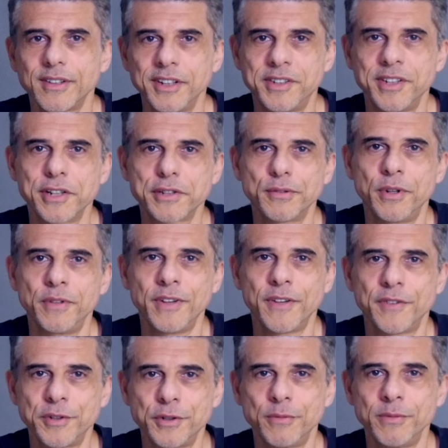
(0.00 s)
It takes a lot of
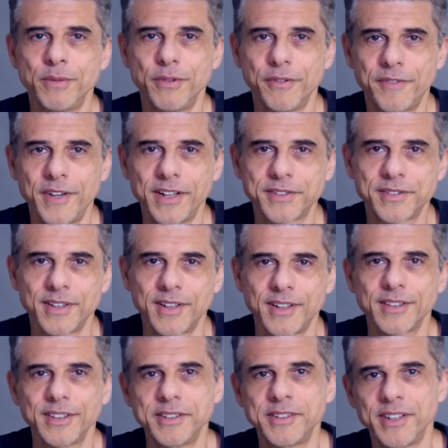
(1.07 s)
effort to remember facts.
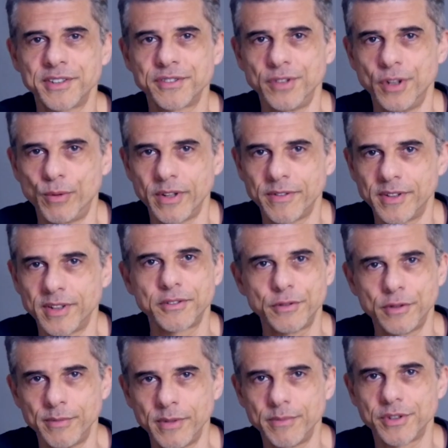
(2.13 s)
It takes no effort
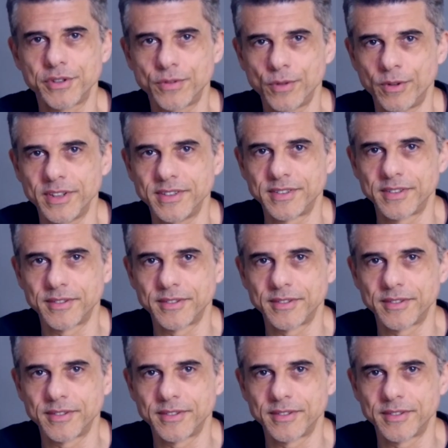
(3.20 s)
to remember stories.